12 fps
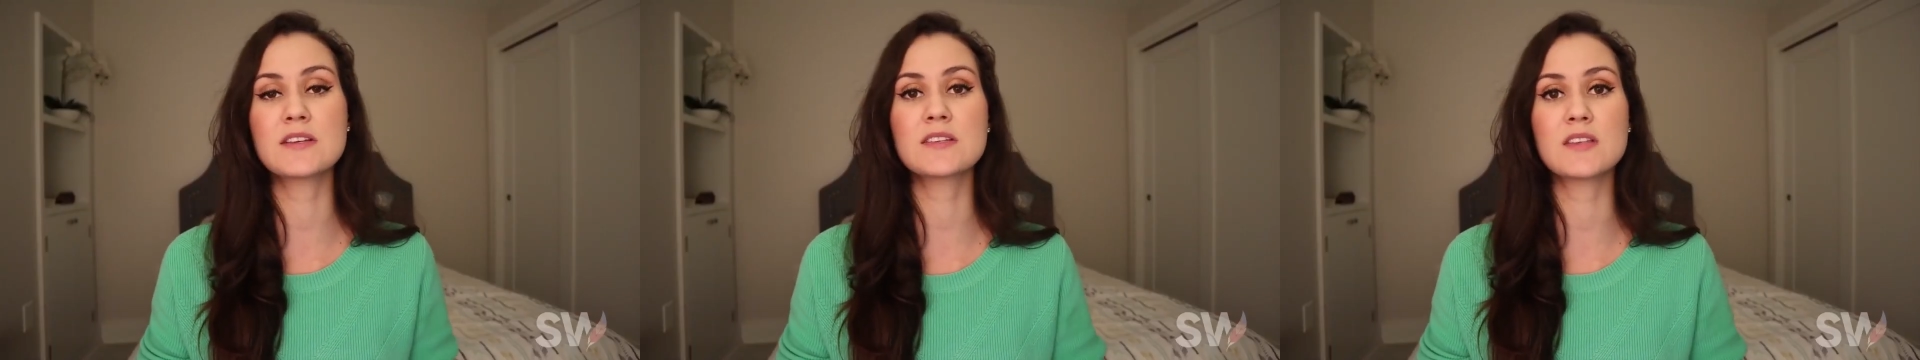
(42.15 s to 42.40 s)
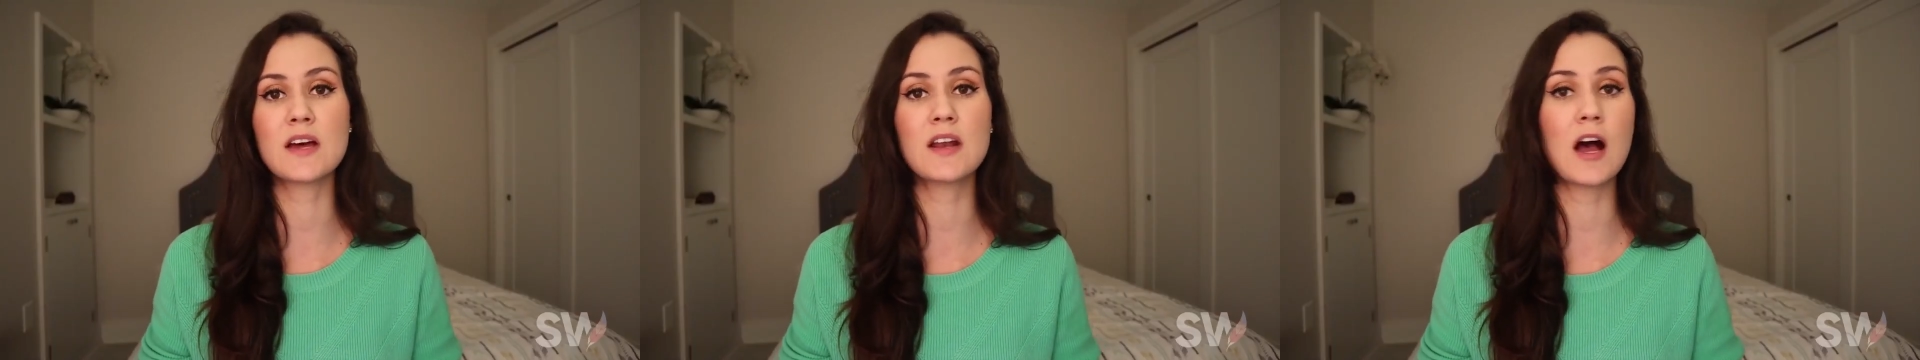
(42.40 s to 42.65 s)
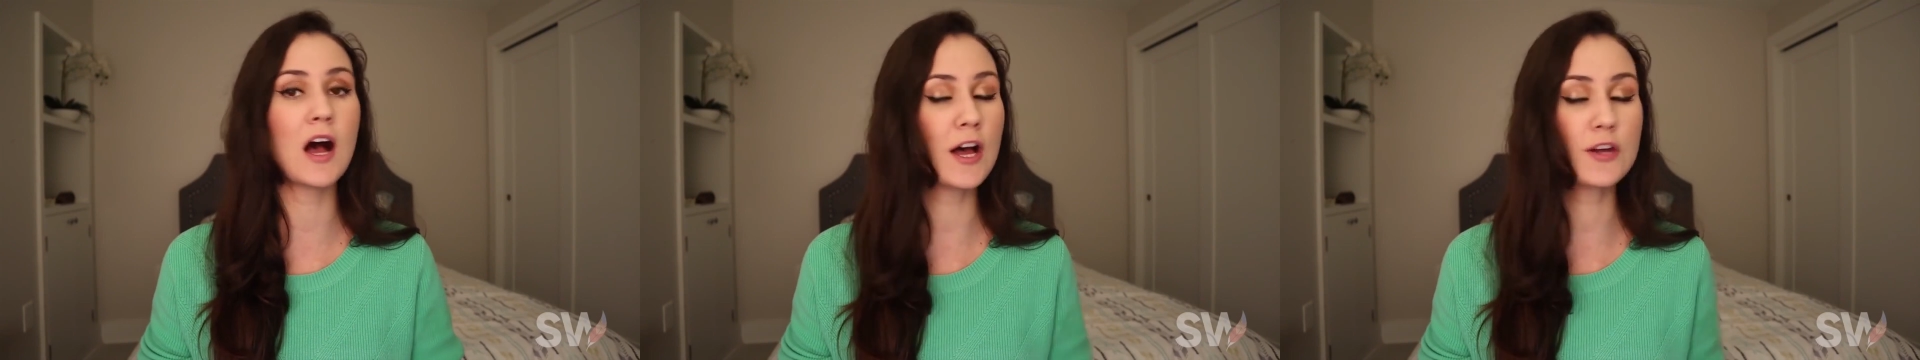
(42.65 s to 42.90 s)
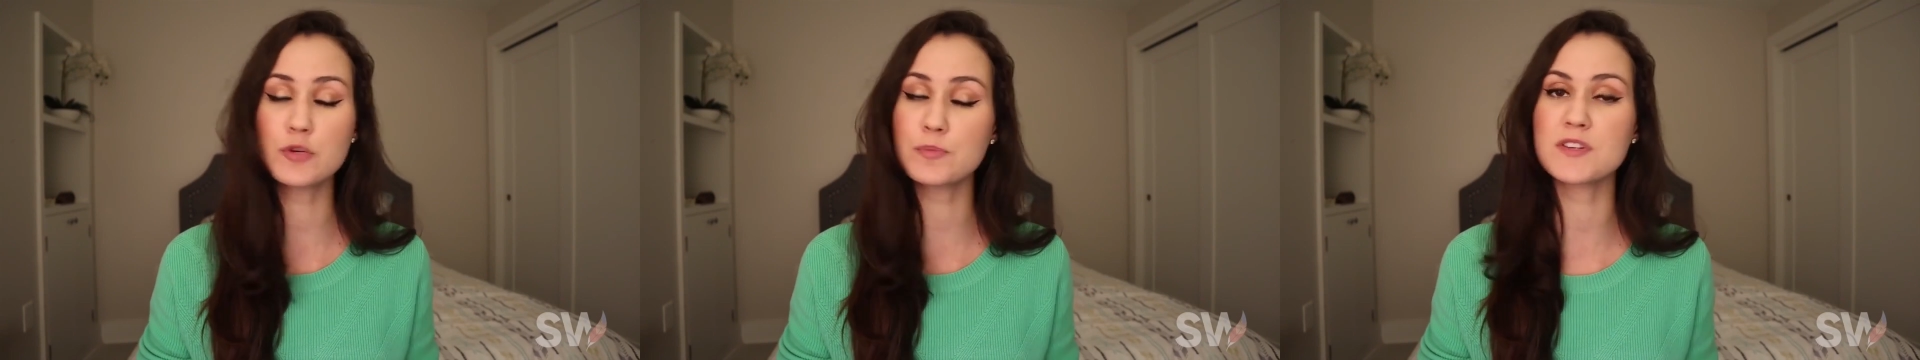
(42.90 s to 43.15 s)
his son
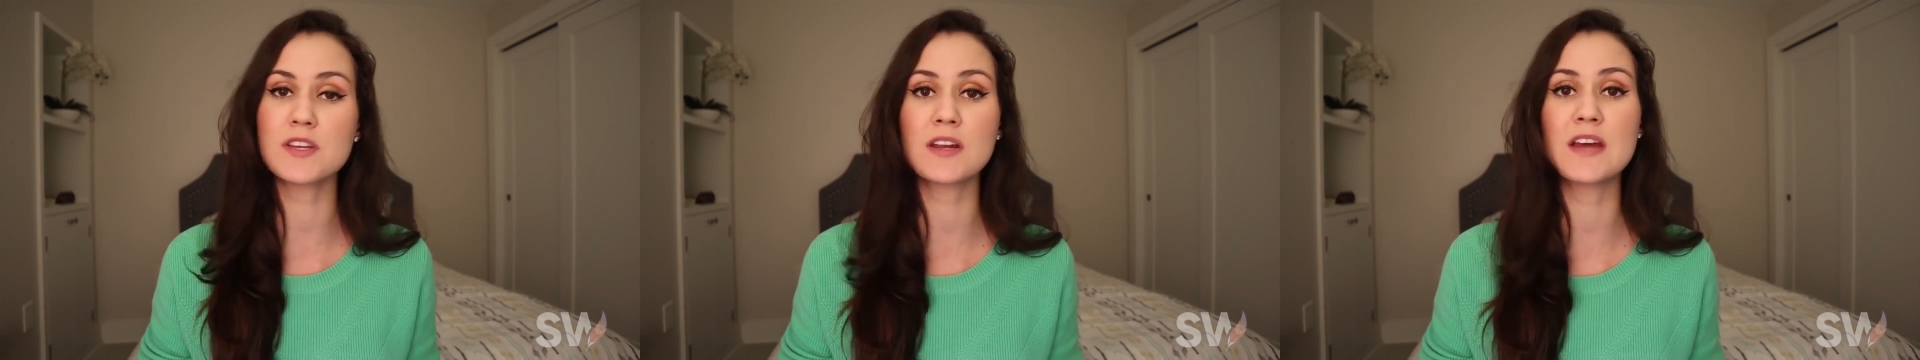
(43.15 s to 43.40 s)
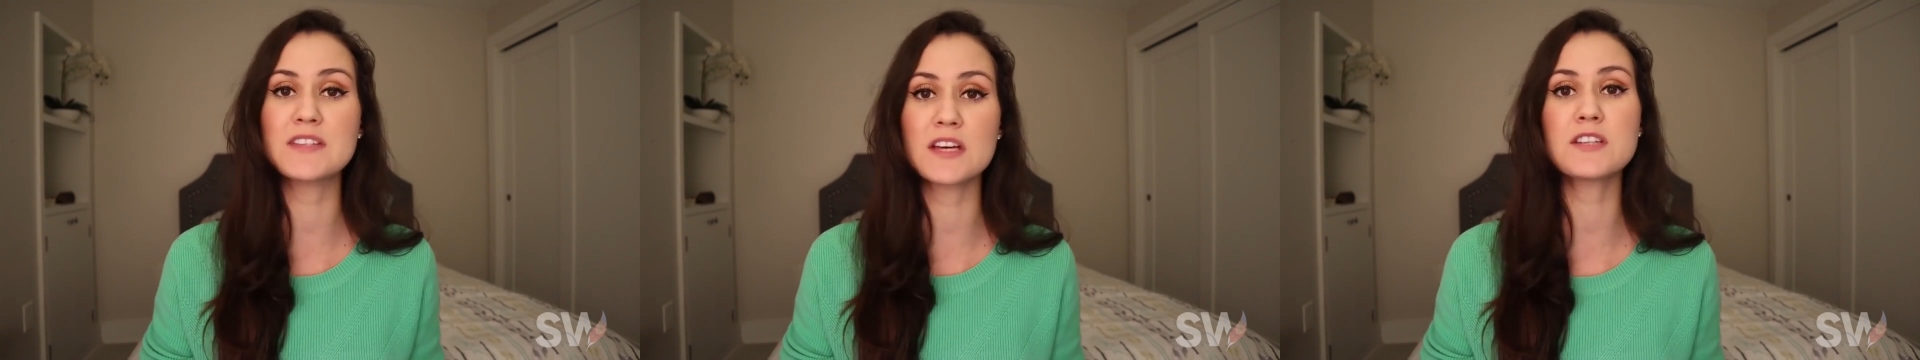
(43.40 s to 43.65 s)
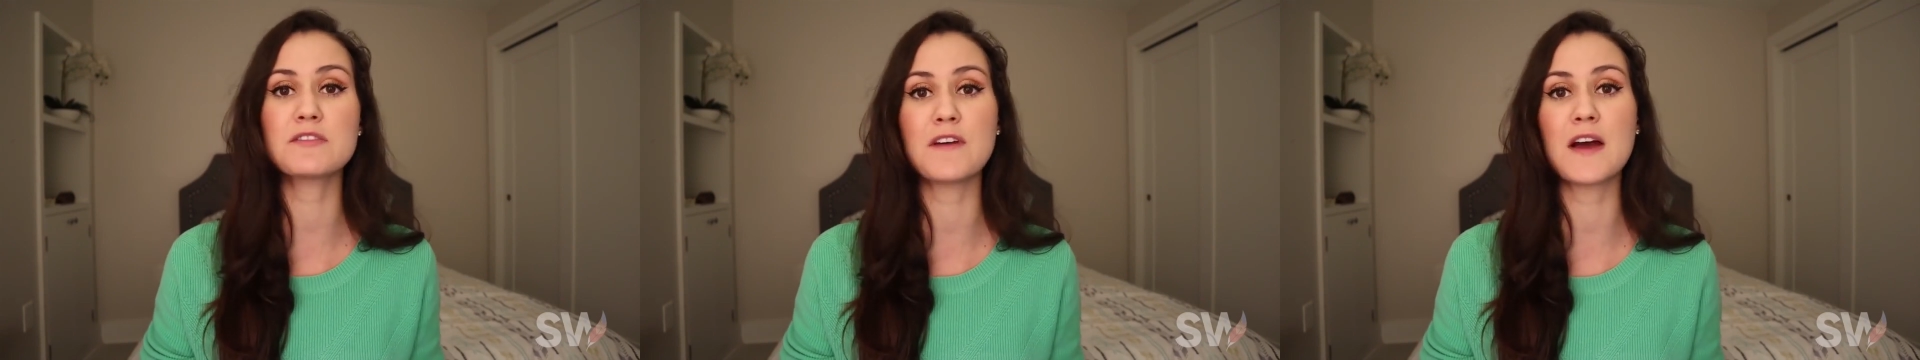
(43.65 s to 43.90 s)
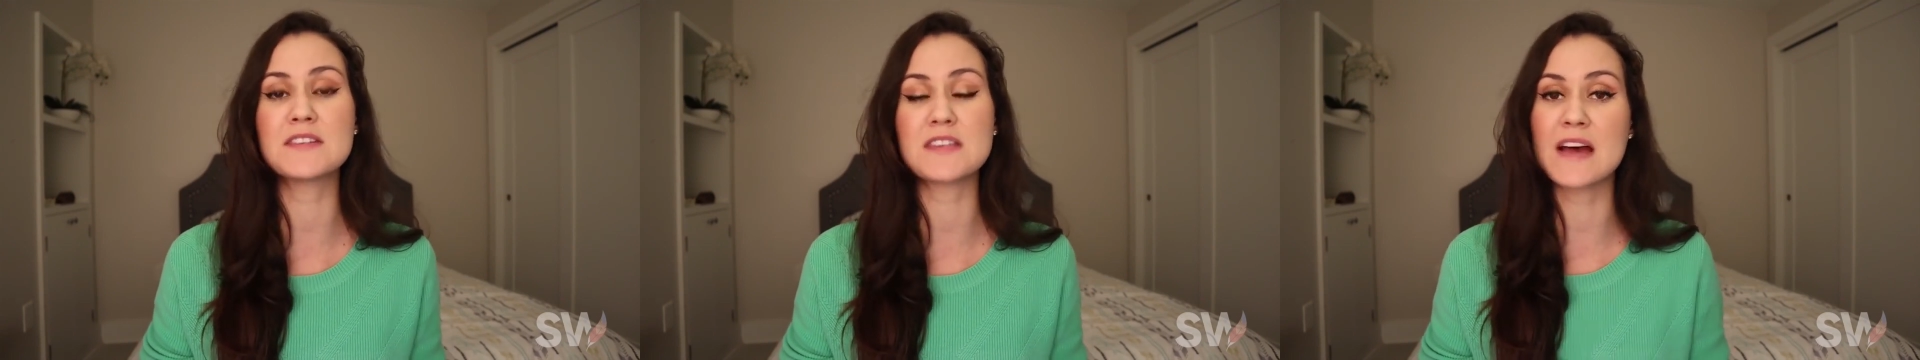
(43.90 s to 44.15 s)
100%
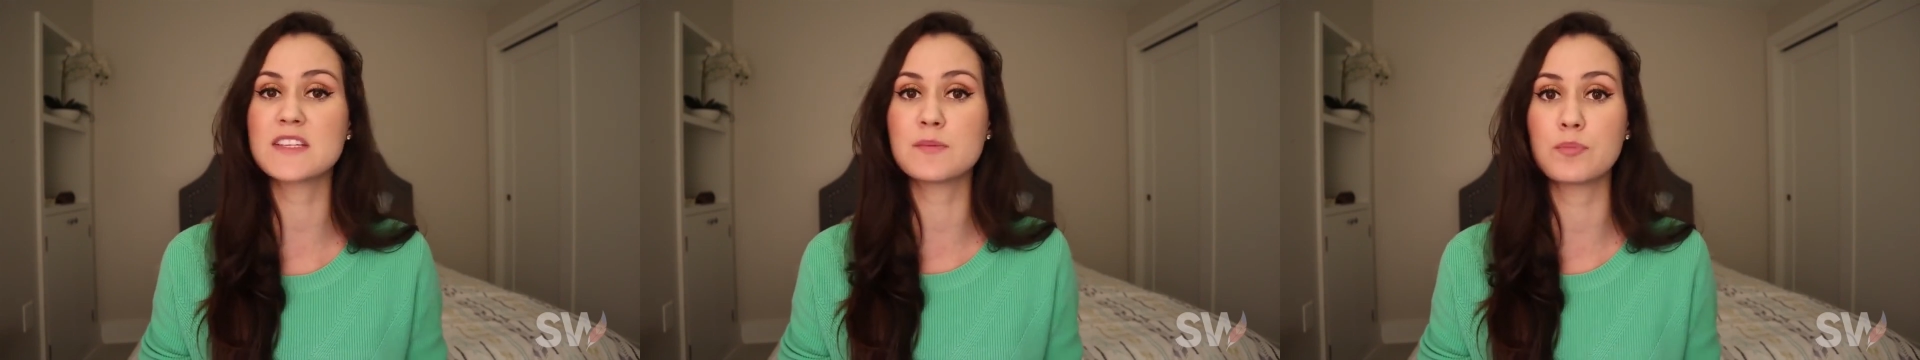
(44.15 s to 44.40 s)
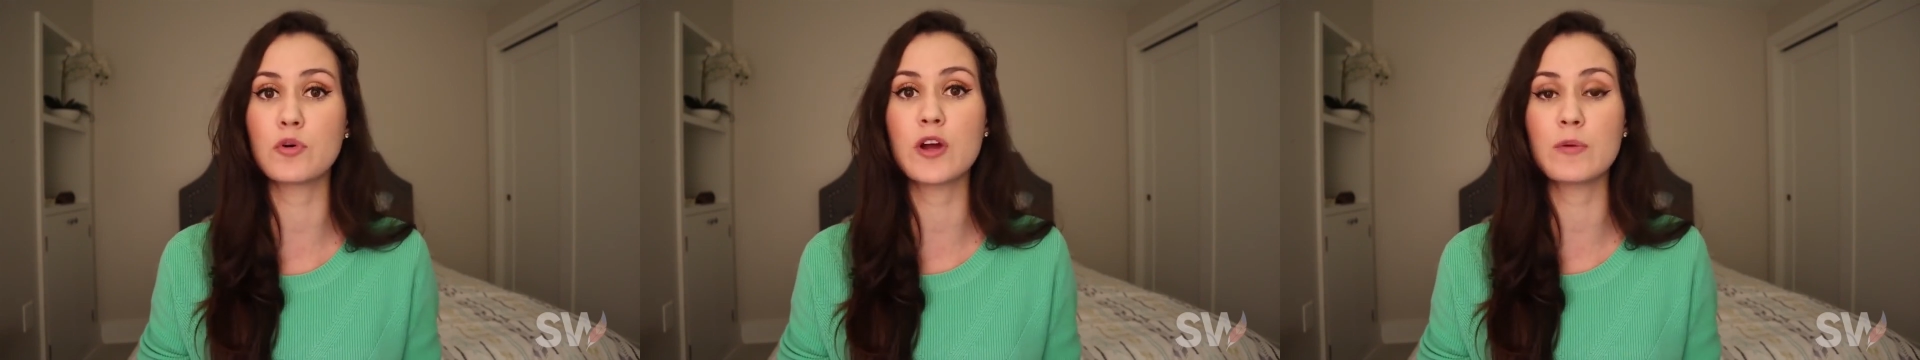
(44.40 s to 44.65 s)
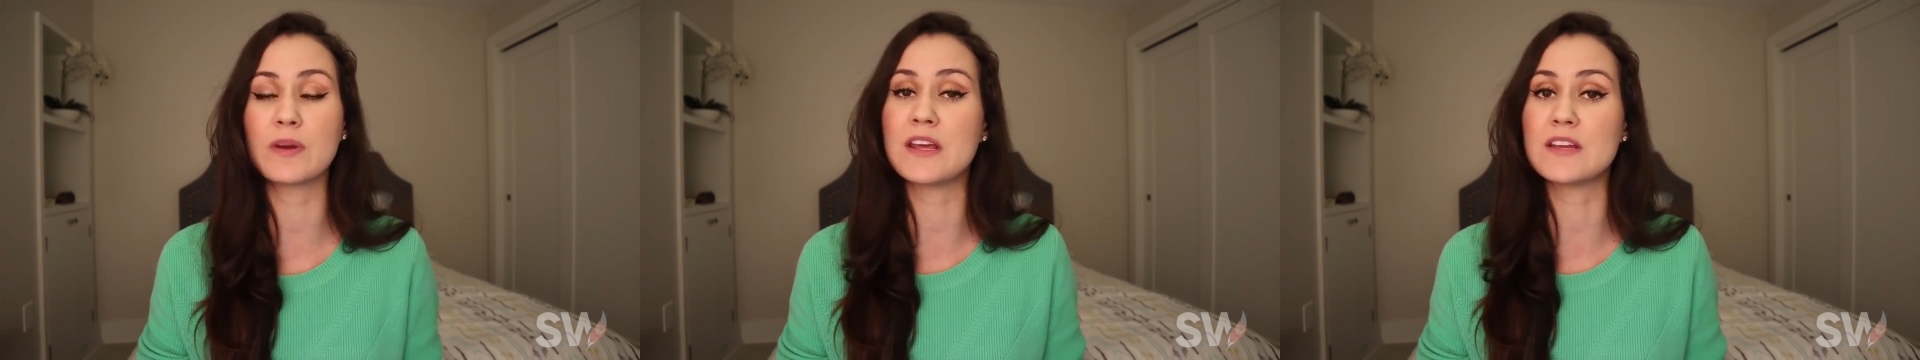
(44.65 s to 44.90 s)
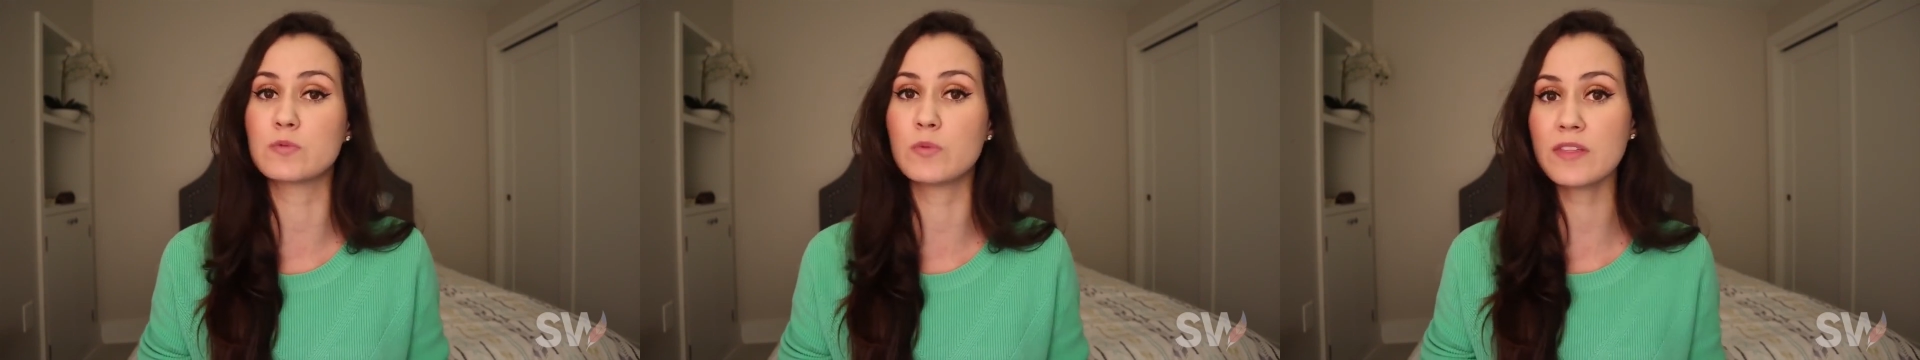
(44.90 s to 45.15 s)
identifies as a boy when
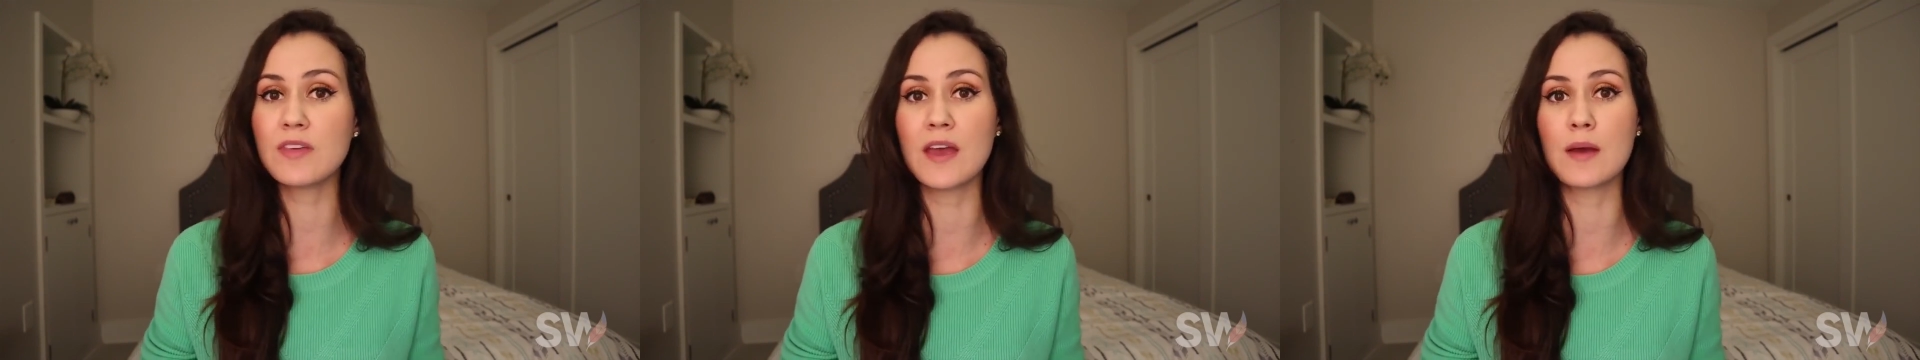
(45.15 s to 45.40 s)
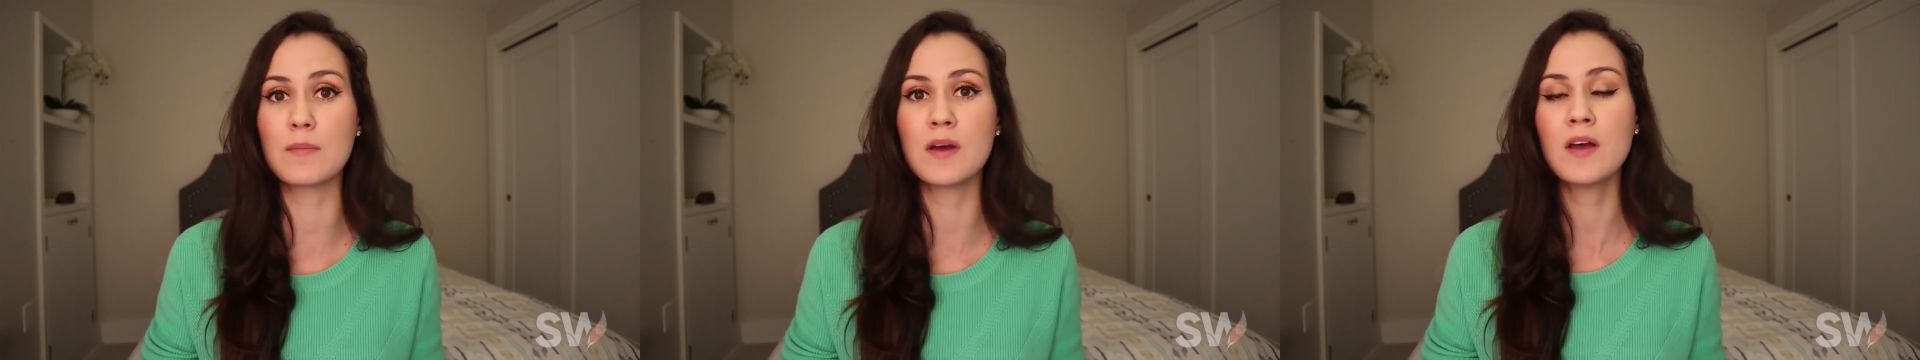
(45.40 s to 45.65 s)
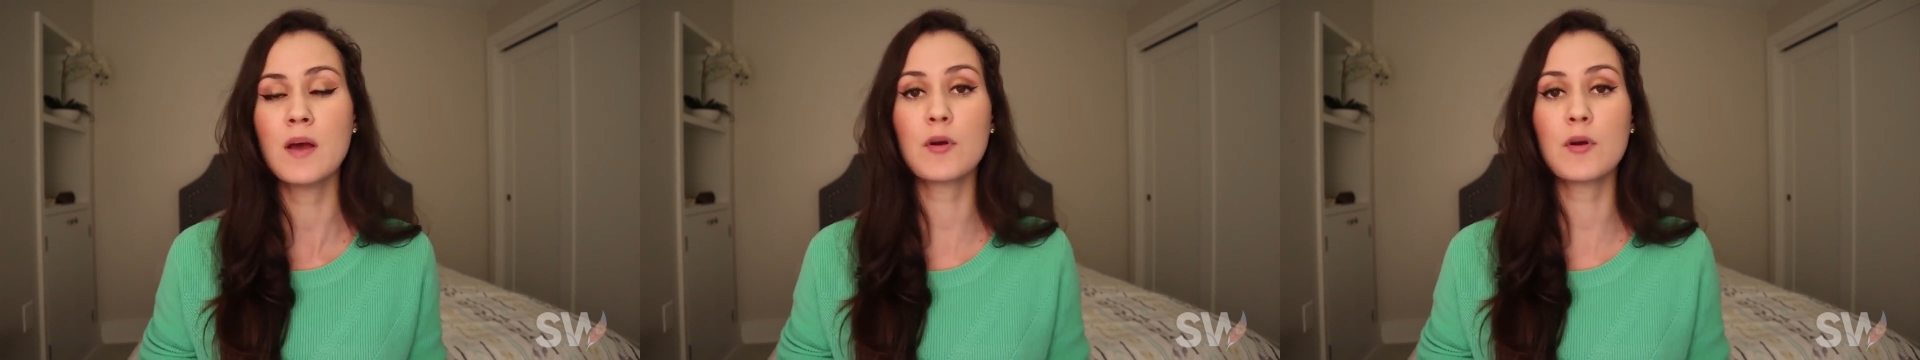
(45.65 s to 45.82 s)
he's with him,